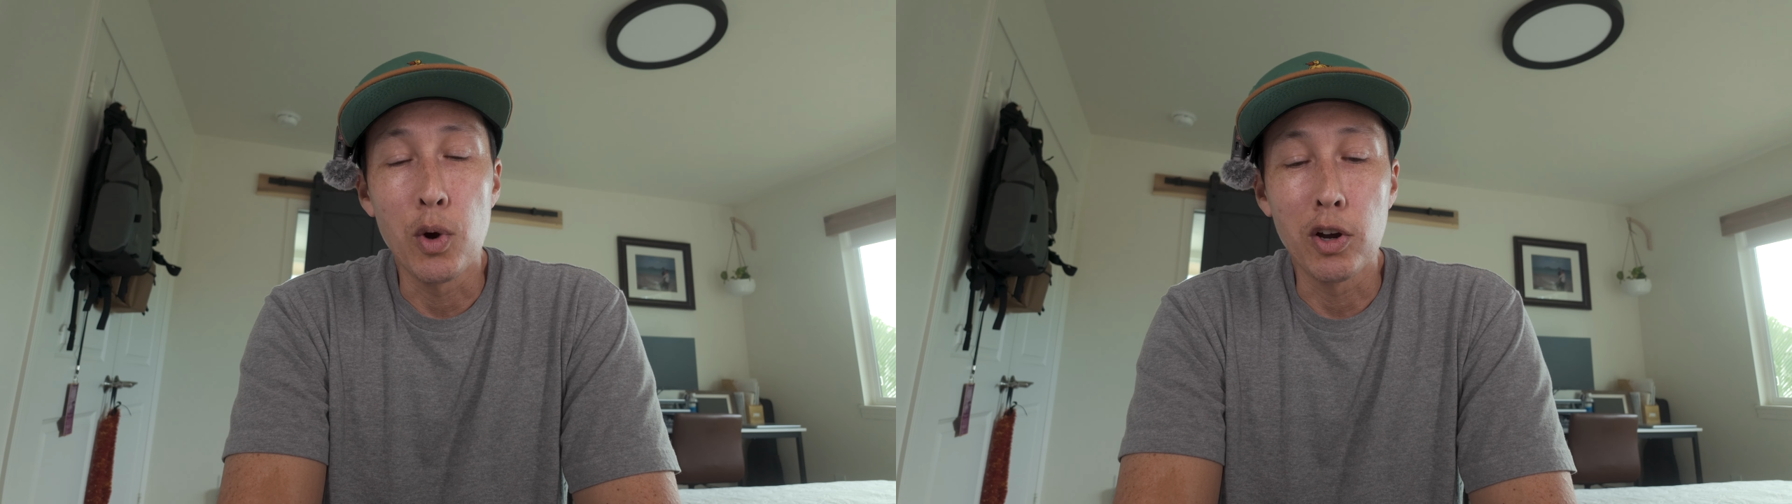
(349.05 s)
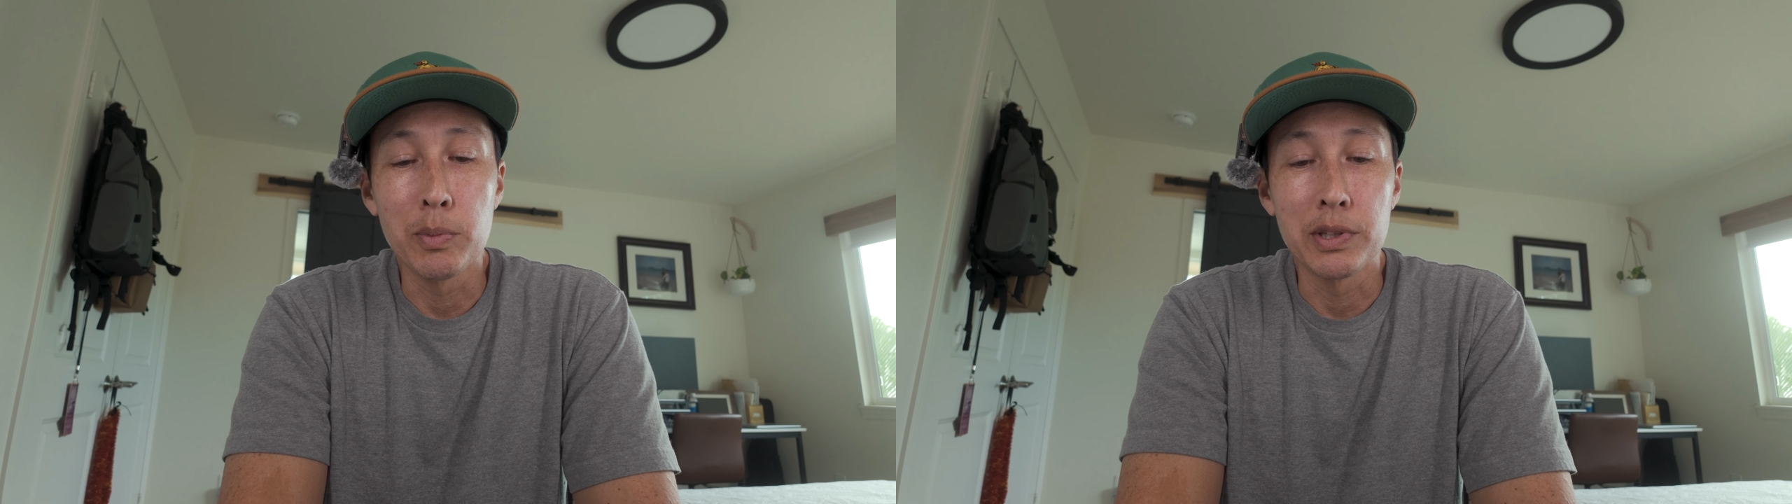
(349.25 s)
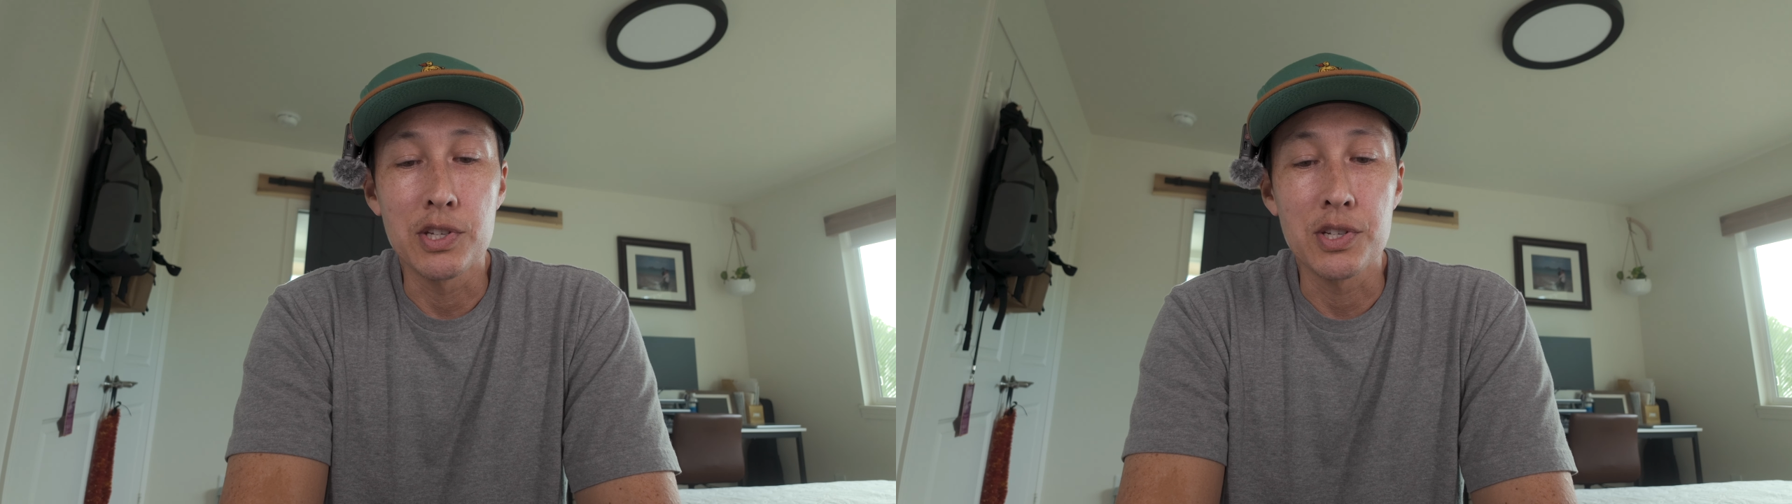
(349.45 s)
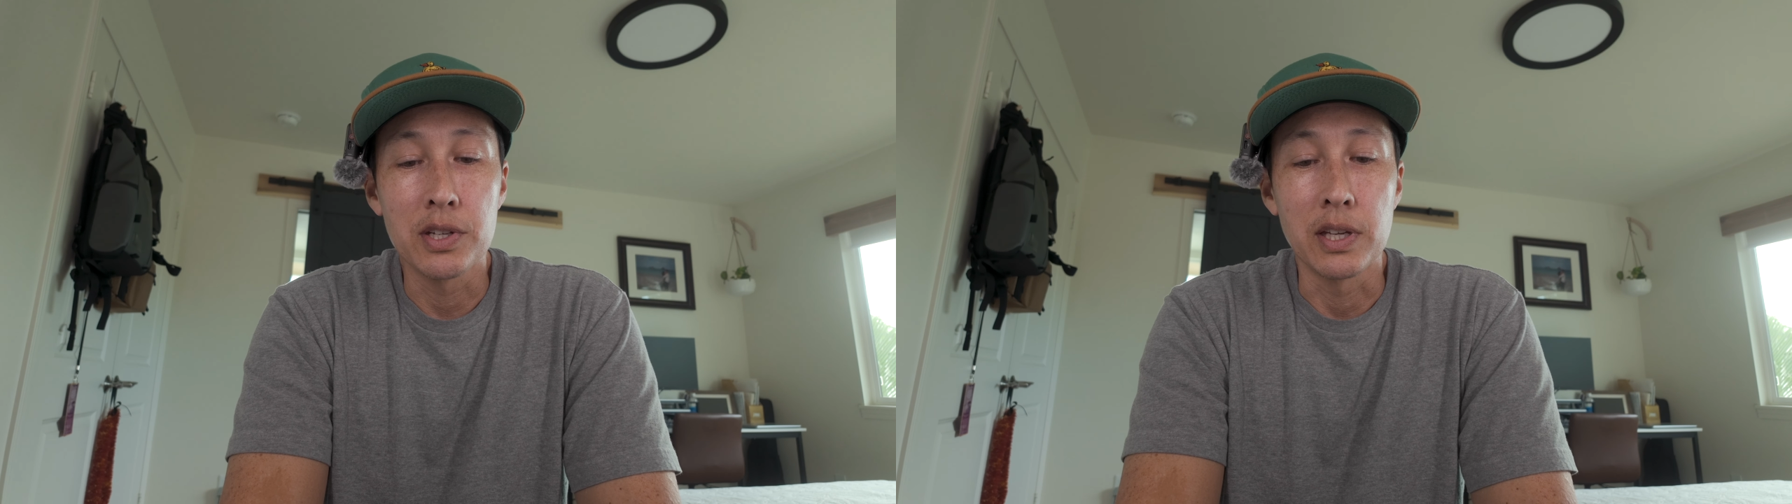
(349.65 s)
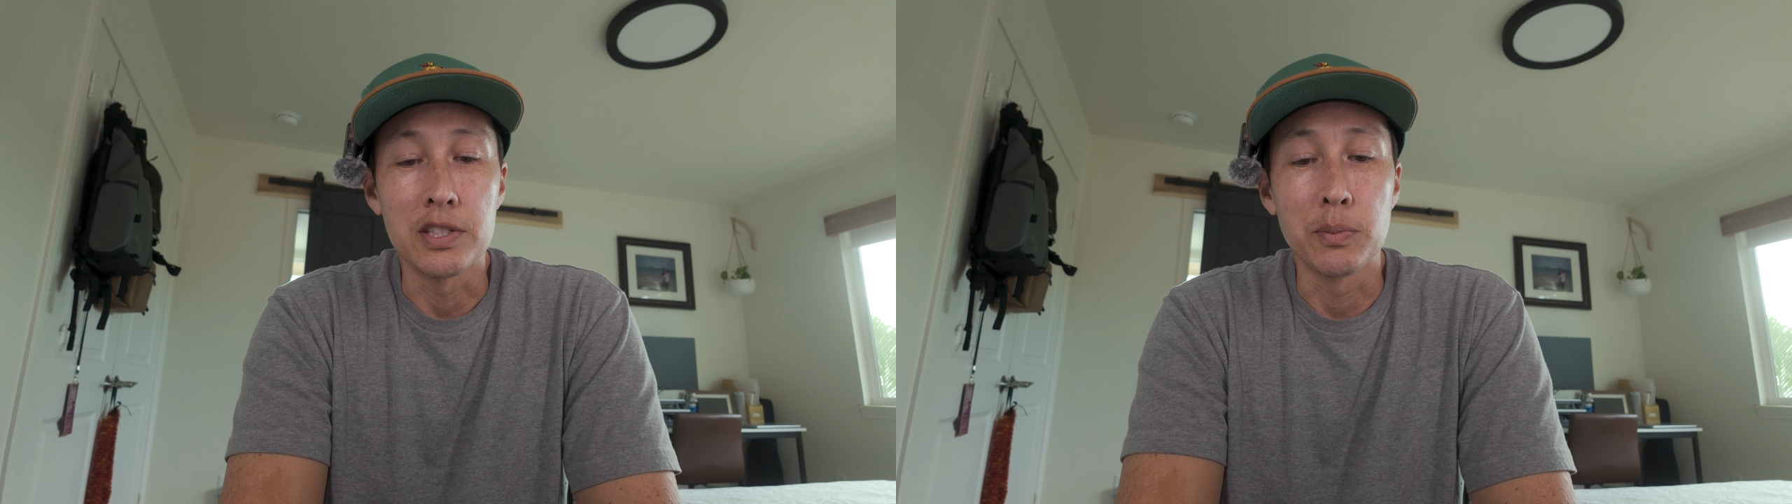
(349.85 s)
welcome
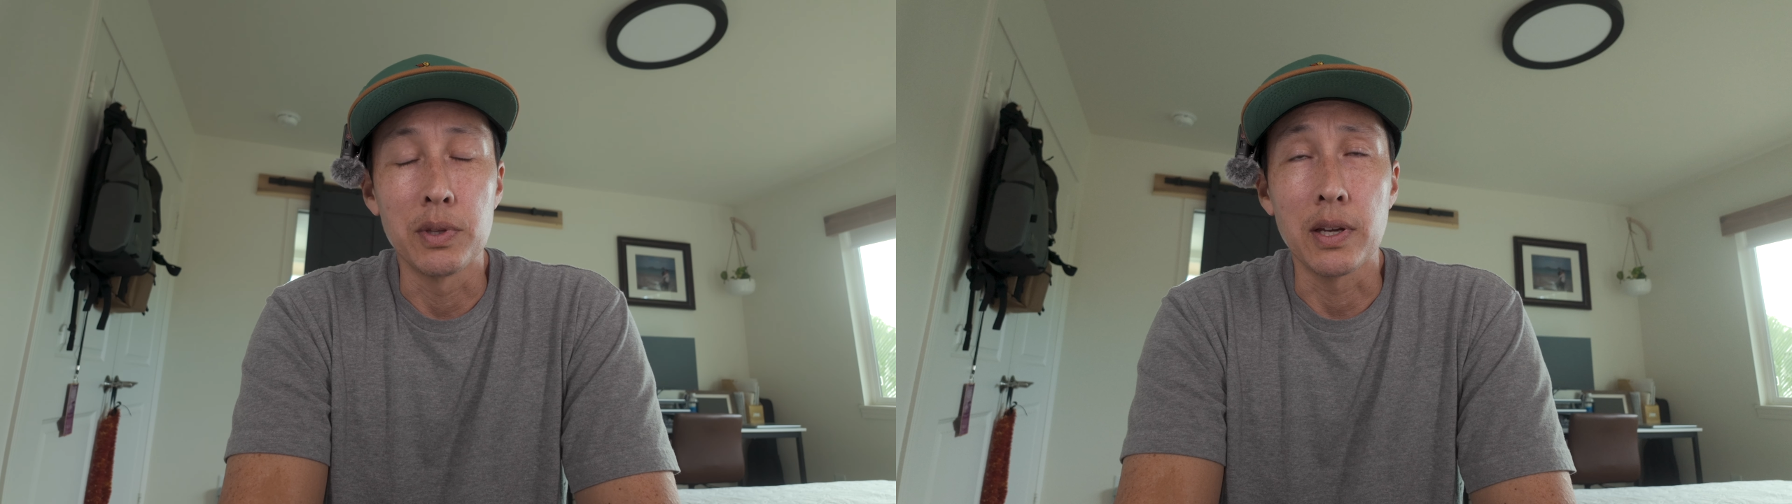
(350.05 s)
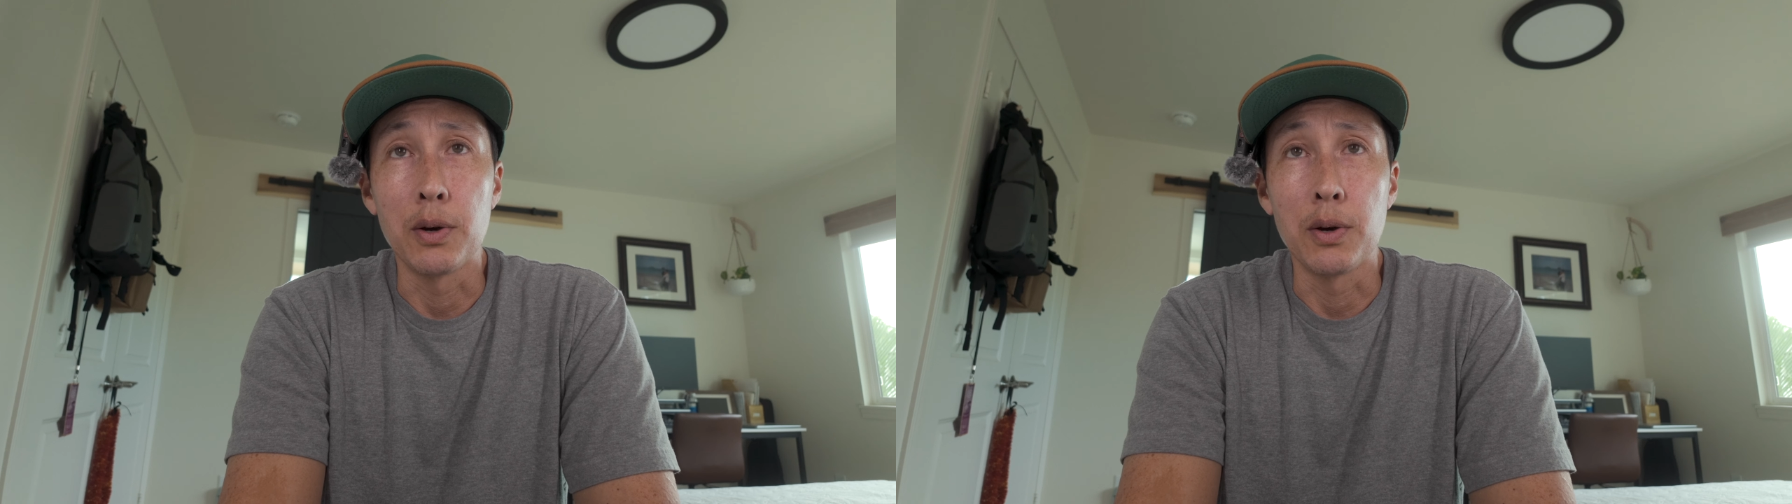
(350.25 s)
addition and something